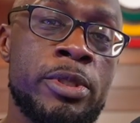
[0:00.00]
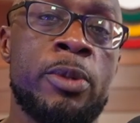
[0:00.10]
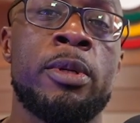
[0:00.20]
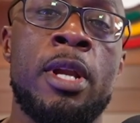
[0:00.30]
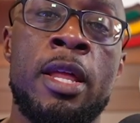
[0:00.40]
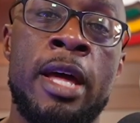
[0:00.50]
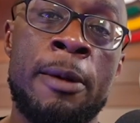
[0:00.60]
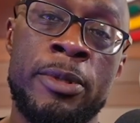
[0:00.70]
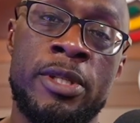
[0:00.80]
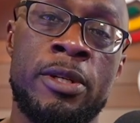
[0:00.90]
to another
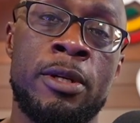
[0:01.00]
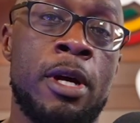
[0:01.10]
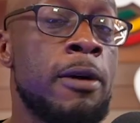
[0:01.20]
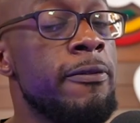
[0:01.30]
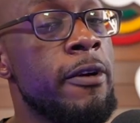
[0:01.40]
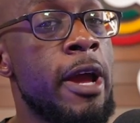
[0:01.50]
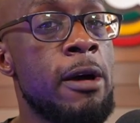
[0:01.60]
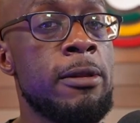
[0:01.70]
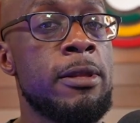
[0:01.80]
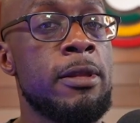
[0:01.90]
episode of For
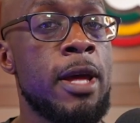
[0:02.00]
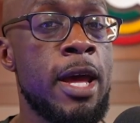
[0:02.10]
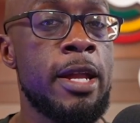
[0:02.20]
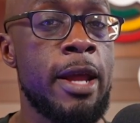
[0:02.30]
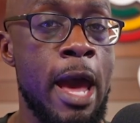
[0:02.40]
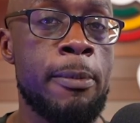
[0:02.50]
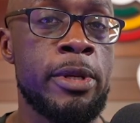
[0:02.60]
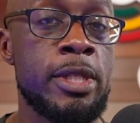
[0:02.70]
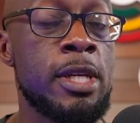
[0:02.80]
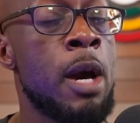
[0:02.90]
Health and
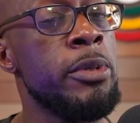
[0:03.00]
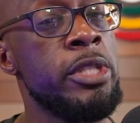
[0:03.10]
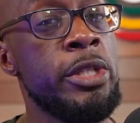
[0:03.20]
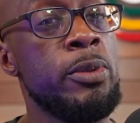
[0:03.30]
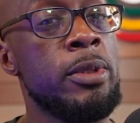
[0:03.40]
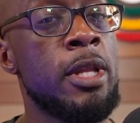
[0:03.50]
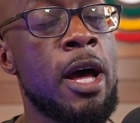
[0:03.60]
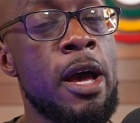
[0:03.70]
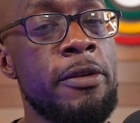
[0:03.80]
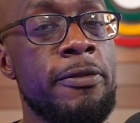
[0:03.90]
Happiness, coming to you
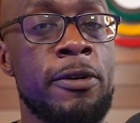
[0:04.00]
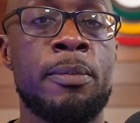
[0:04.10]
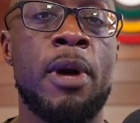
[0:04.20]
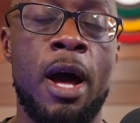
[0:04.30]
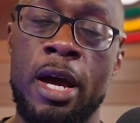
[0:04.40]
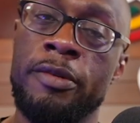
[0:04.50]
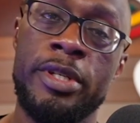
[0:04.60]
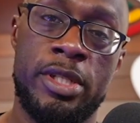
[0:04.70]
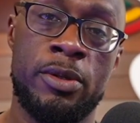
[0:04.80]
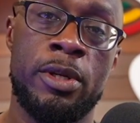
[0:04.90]
live from Irie
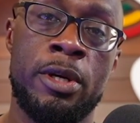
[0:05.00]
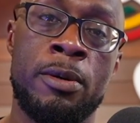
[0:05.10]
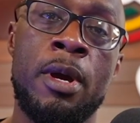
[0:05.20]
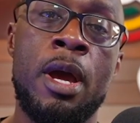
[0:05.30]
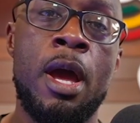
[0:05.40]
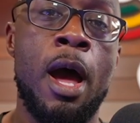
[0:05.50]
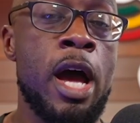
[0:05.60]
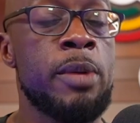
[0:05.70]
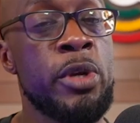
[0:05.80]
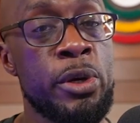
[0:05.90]
Studio.
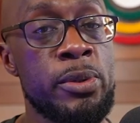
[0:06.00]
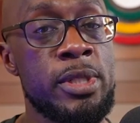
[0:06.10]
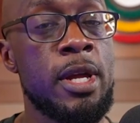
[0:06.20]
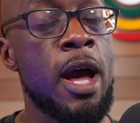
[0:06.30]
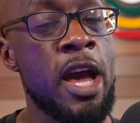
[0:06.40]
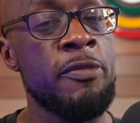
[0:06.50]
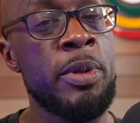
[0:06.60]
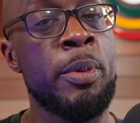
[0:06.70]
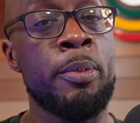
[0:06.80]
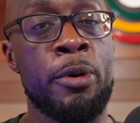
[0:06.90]
I am your host,
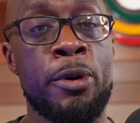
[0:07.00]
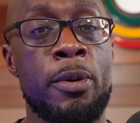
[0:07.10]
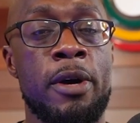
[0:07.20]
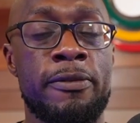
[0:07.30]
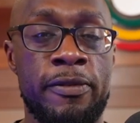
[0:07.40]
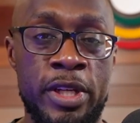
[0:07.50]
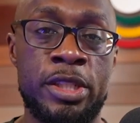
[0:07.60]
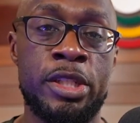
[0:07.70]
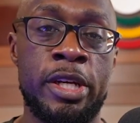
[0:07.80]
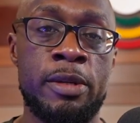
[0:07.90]
IFBB Pro Hafid
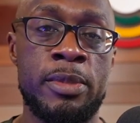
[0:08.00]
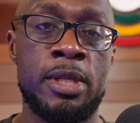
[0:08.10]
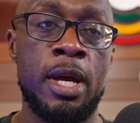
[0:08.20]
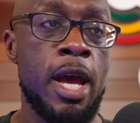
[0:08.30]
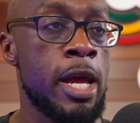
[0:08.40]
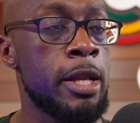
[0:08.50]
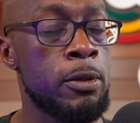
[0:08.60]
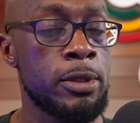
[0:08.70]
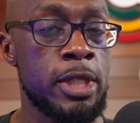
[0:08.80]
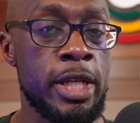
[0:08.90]
James, and
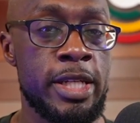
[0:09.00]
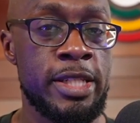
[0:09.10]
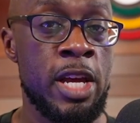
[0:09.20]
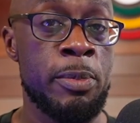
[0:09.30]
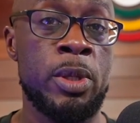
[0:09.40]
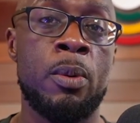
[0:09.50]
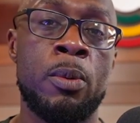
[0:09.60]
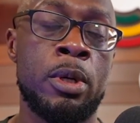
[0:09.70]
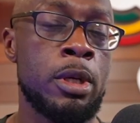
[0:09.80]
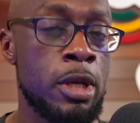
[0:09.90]
on today's segment,
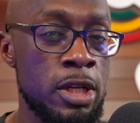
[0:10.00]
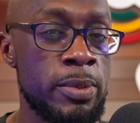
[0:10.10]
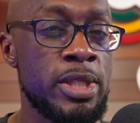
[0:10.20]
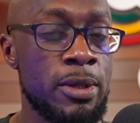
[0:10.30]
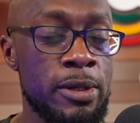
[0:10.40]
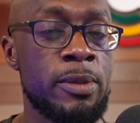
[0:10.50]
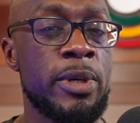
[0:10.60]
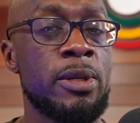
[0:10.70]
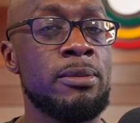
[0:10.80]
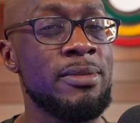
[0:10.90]
we're going to be talking
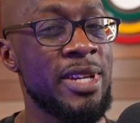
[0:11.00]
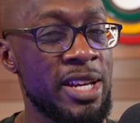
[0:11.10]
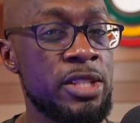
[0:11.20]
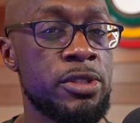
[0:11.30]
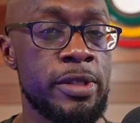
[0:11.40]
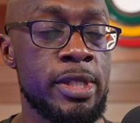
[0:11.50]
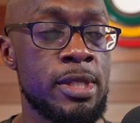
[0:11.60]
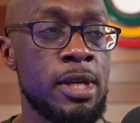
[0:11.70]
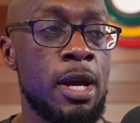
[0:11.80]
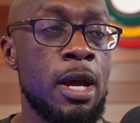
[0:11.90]
about
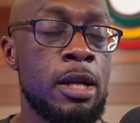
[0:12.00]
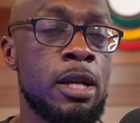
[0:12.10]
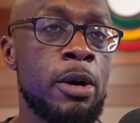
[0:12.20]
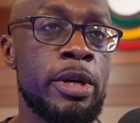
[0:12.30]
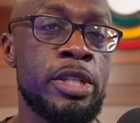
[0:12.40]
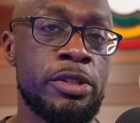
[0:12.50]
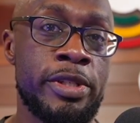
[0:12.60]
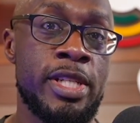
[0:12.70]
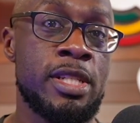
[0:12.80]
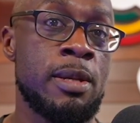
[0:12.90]
injuries. Now,
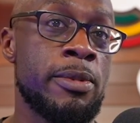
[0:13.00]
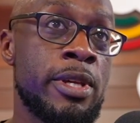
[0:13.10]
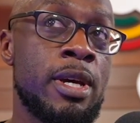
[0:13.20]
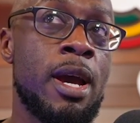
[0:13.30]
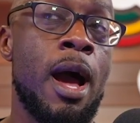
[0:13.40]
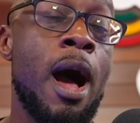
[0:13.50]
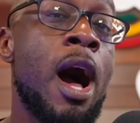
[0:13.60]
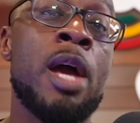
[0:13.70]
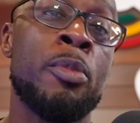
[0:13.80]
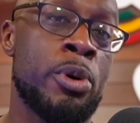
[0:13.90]
injuries is something
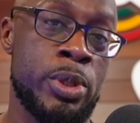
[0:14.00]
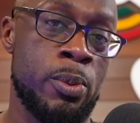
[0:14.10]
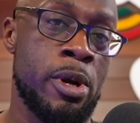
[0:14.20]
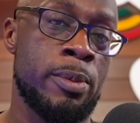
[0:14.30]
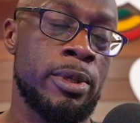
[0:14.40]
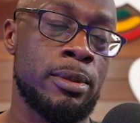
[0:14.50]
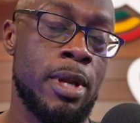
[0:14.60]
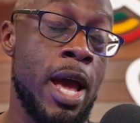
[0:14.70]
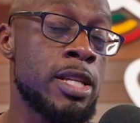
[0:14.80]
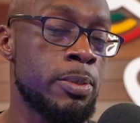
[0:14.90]
I'm always worried about.
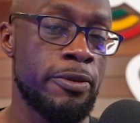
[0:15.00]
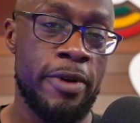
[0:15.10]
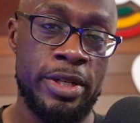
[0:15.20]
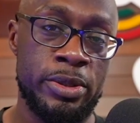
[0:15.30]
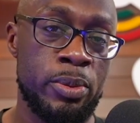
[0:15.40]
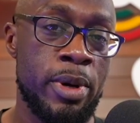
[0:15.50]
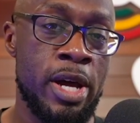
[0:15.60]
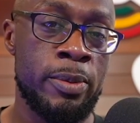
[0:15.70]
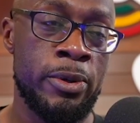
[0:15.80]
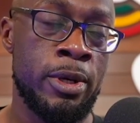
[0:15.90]
As a professional
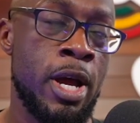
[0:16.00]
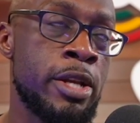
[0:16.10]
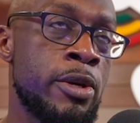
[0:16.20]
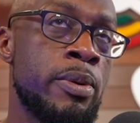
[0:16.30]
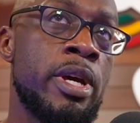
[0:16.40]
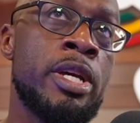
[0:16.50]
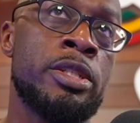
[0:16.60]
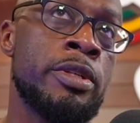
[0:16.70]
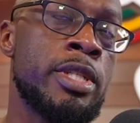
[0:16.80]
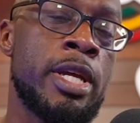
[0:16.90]
bodybuilder, I know
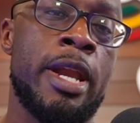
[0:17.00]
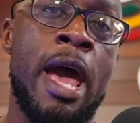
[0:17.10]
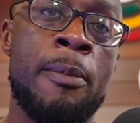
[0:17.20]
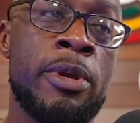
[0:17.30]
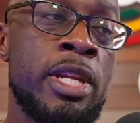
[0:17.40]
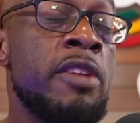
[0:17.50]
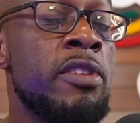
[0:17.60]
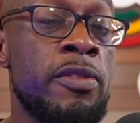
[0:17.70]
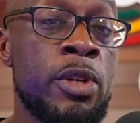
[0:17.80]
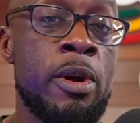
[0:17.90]
injuries can happen.
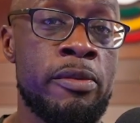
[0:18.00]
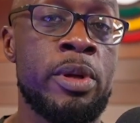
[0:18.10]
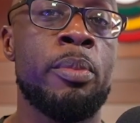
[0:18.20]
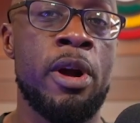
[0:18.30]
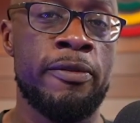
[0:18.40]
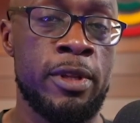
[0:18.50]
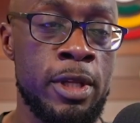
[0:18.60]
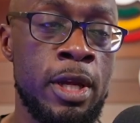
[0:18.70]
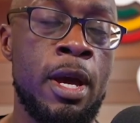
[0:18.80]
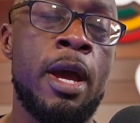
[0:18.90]
Even if you do everything
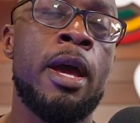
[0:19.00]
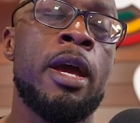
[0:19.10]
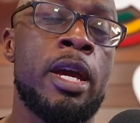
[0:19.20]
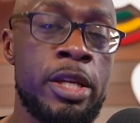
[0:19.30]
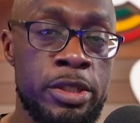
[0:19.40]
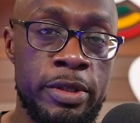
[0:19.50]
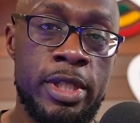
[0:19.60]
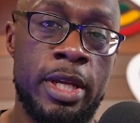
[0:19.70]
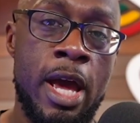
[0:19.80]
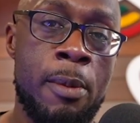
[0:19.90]
perfectly, injuries
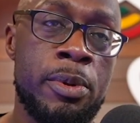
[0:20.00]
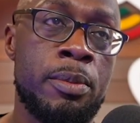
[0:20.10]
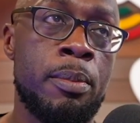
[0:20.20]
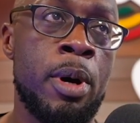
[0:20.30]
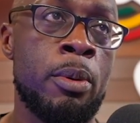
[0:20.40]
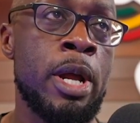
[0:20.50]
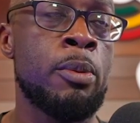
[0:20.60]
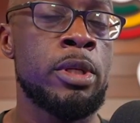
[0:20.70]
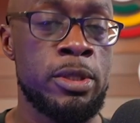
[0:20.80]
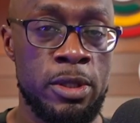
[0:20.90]
can happen. But what I
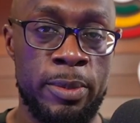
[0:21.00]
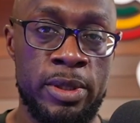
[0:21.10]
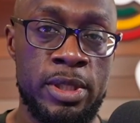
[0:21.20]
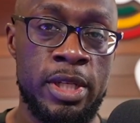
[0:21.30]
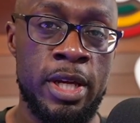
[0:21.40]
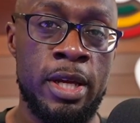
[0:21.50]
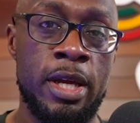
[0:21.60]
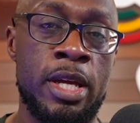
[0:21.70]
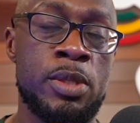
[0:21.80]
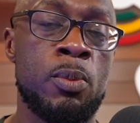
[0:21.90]
want to talk about today
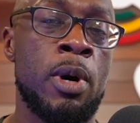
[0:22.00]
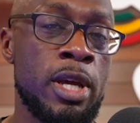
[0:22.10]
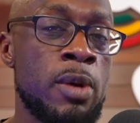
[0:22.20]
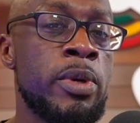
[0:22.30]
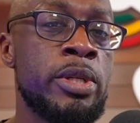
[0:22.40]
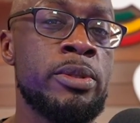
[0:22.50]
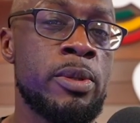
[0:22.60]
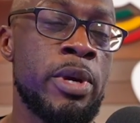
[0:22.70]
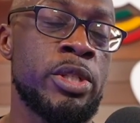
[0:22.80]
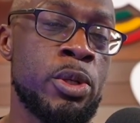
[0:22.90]
is what can we do to
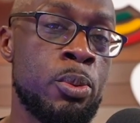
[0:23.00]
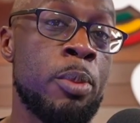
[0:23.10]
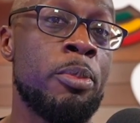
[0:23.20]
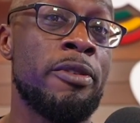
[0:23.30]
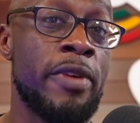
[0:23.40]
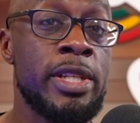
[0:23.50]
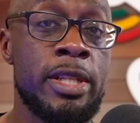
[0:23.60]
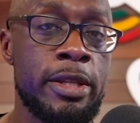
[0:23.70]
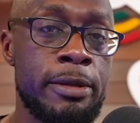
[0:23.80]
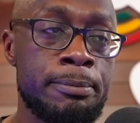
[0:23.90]
make sure we're
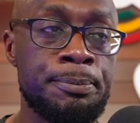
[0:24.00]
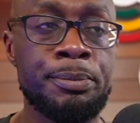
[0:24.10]
preventing them?